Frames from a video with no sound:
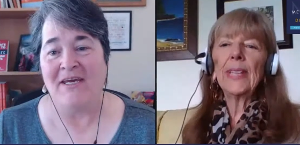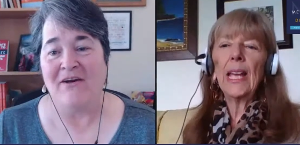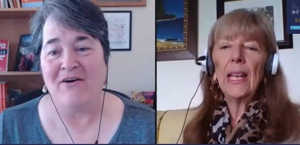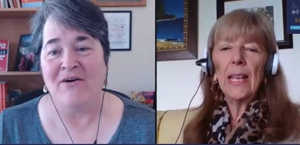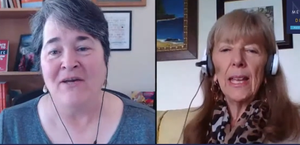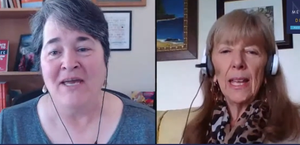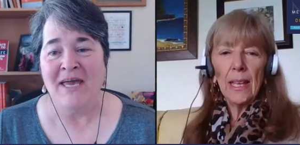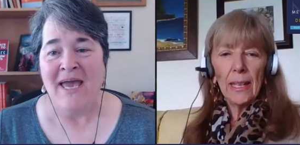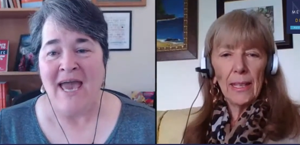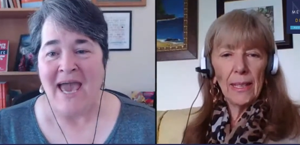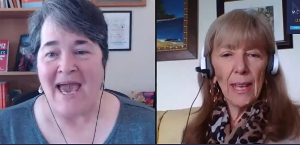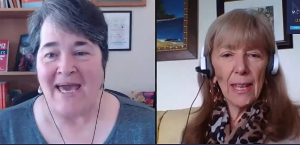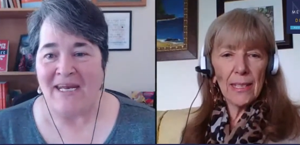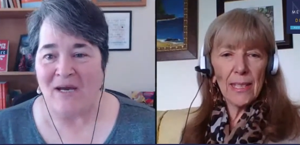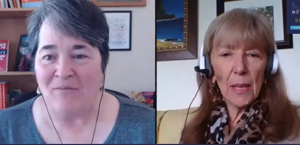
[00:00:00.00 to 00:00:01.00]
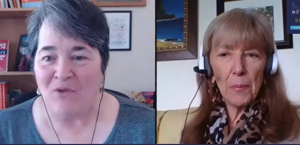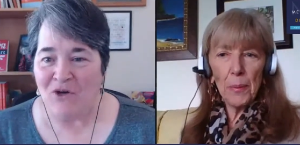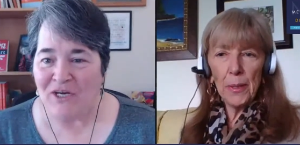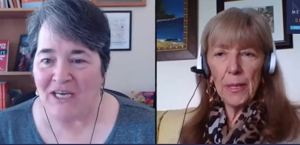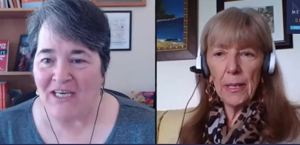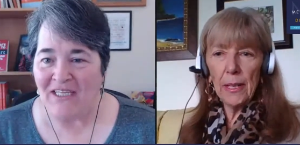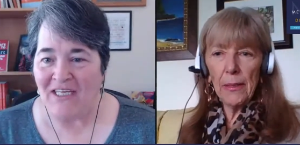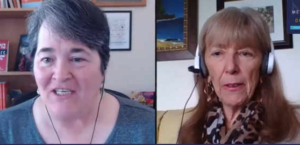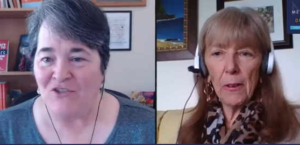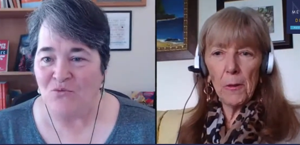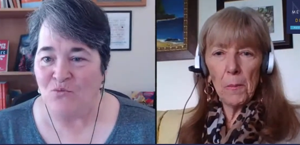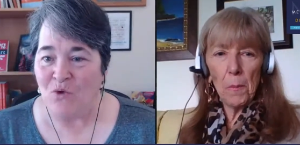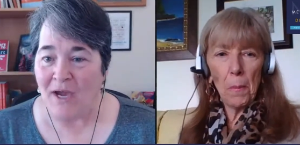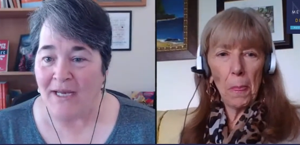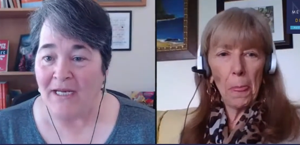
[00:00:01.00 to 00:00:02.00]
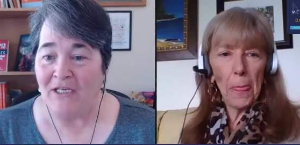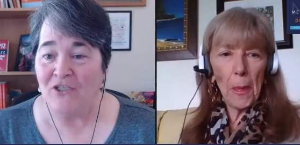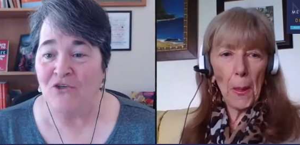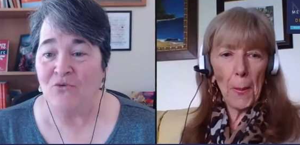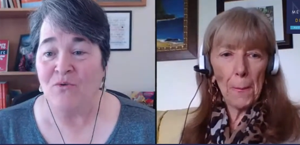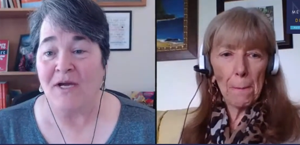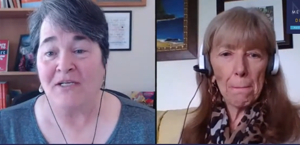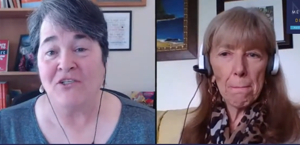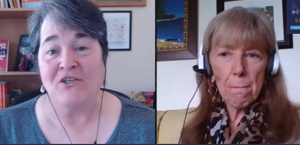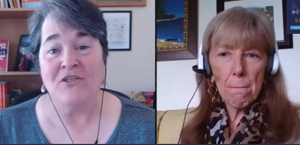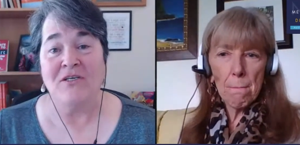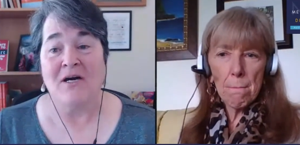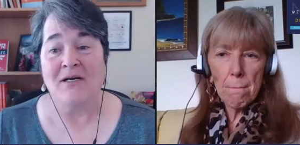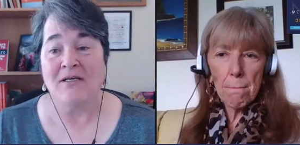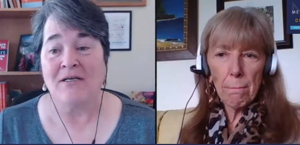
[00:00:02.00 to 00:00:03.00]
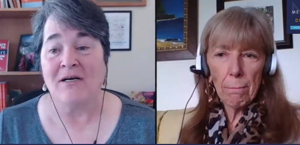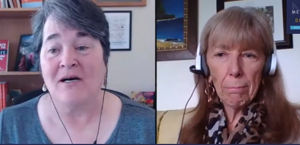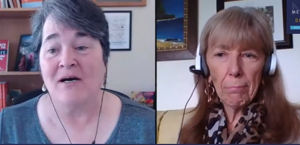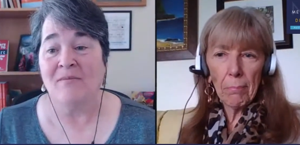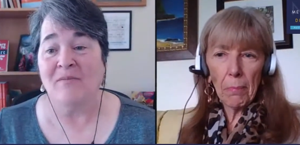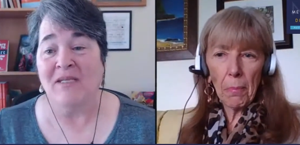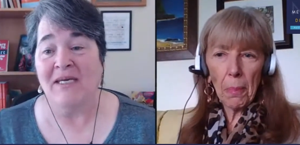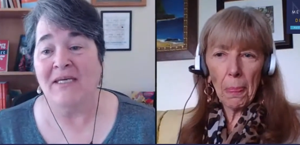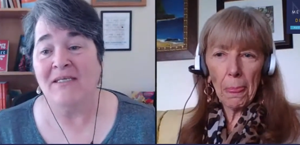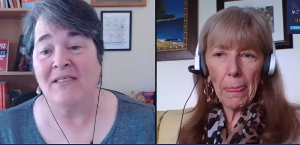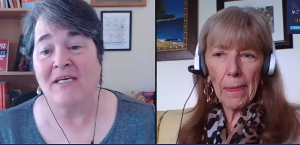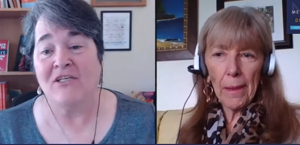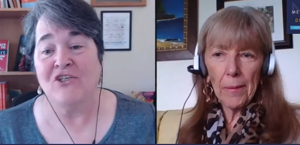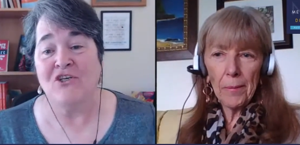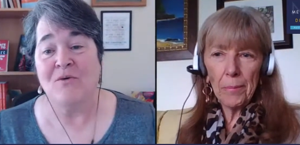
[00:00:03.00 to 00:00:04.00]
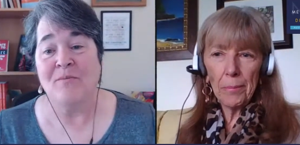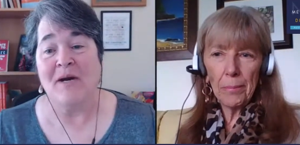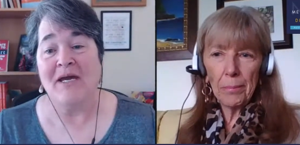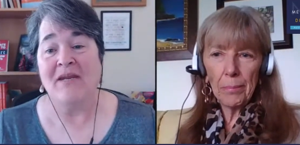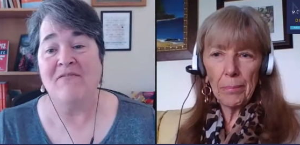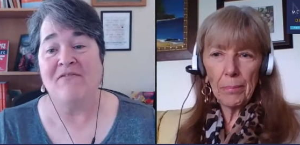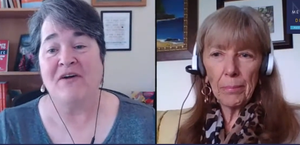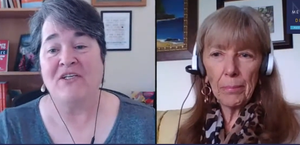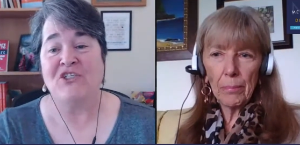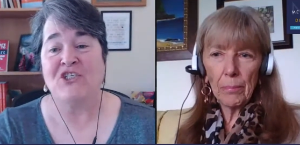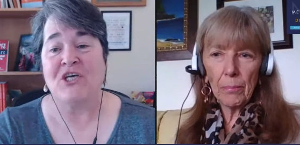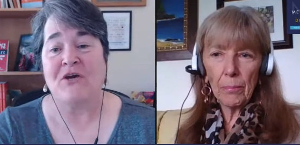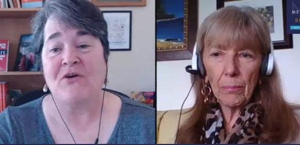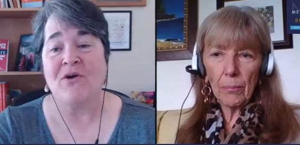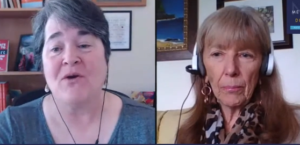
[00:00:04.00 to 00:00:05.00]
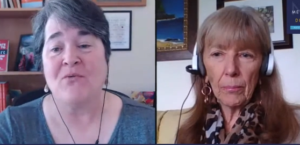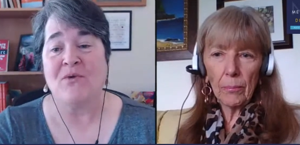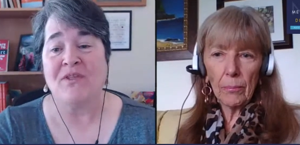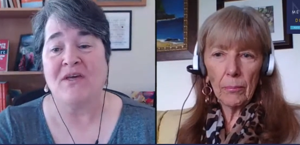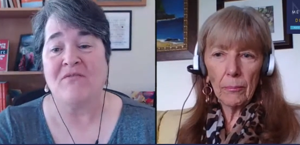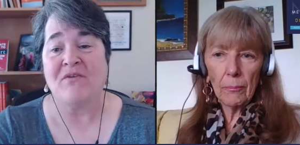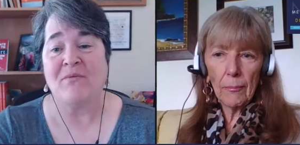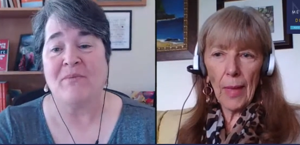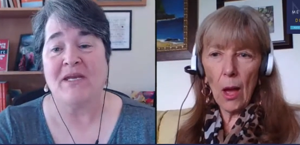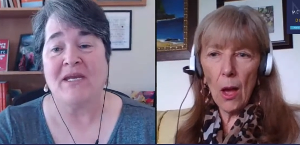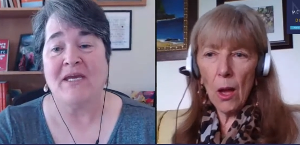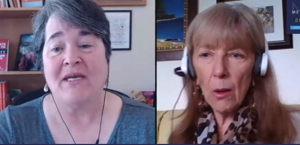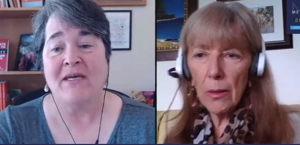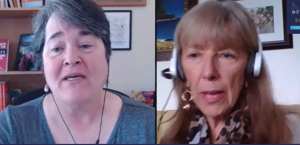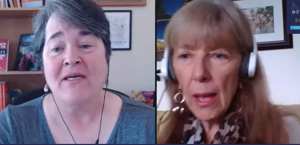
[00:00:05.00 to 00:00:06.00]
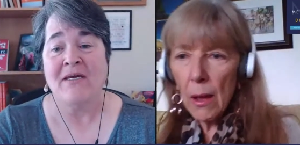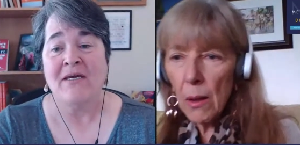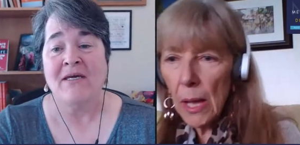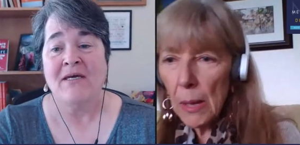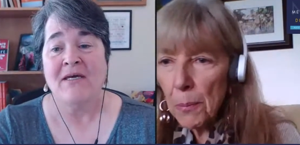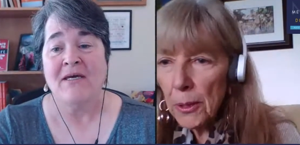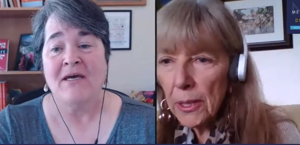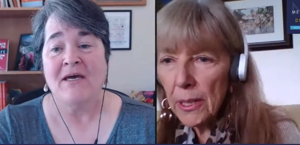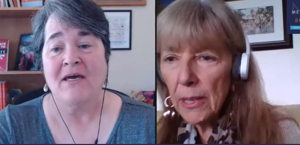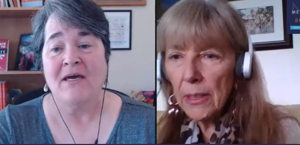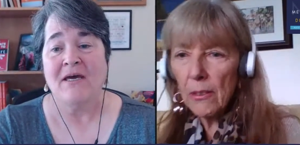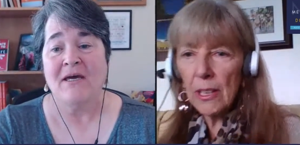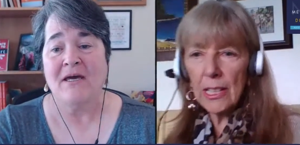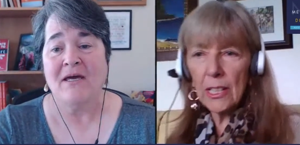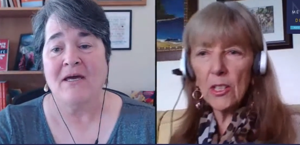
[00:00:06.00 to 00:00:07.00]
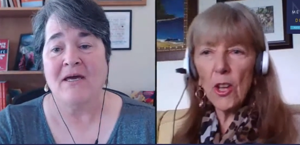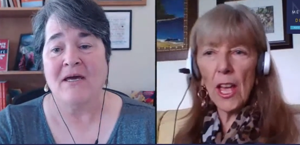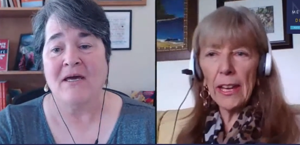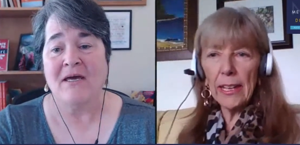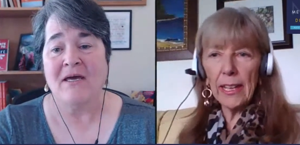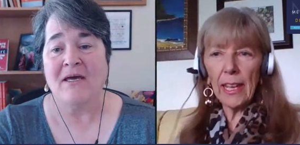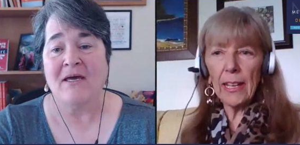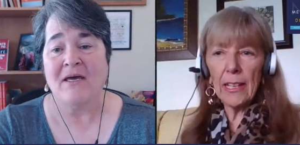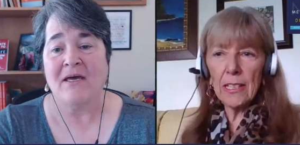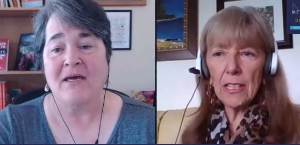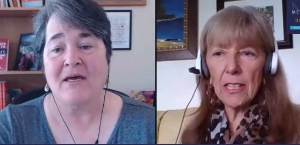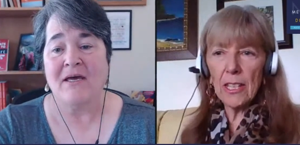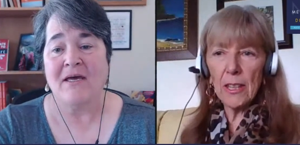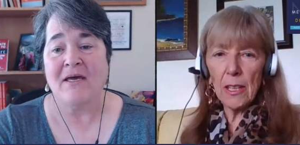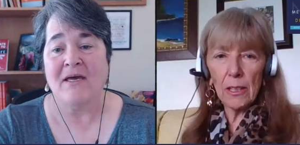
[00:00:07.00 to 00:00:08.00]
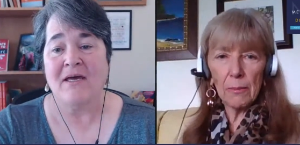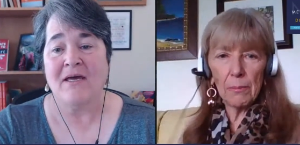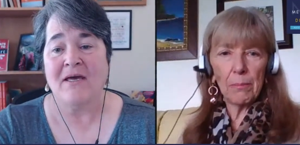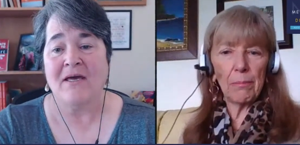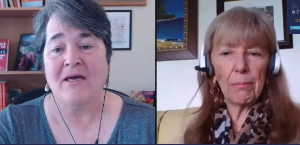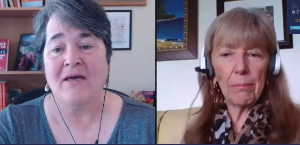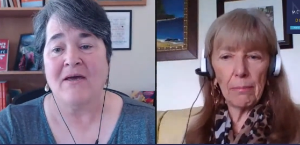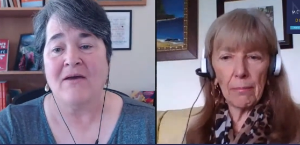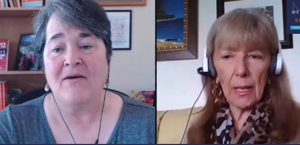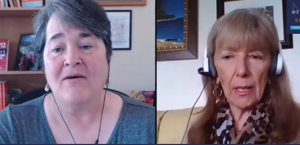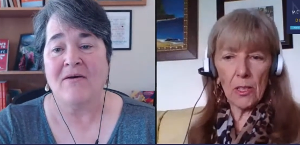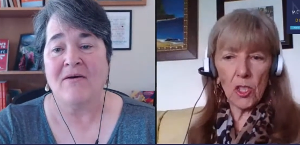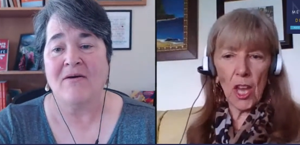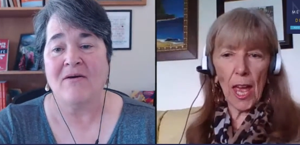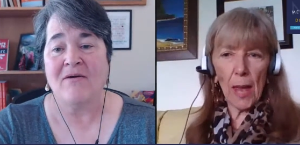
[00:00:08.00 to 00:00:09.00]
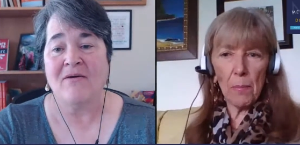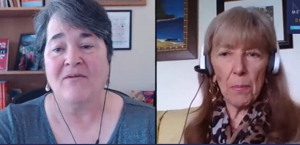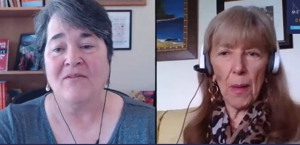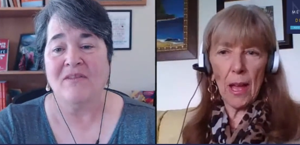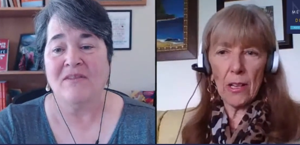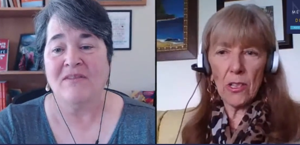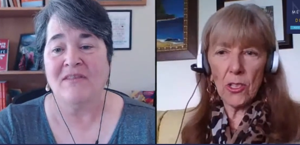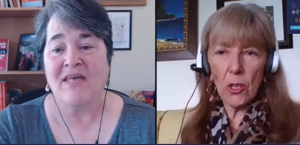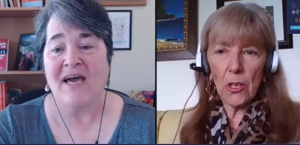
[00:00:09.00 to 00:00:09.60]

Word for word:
Speaker 1: here. Yes, and I'm looking at writingdirection.com, LinkedIn. Do you mind if I share it with everybody? Oh,
Speaker 2: yeah, I put it in there. I didn't know how to get it into the chat box.